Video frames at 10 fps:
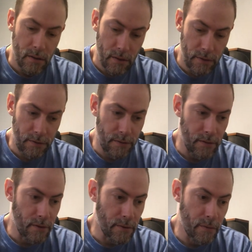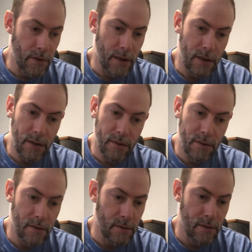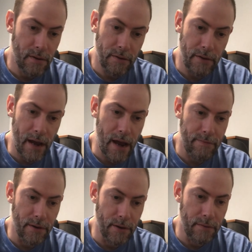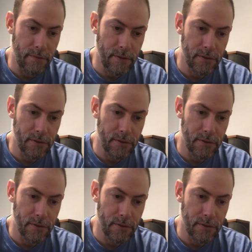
This, another one I need another half of,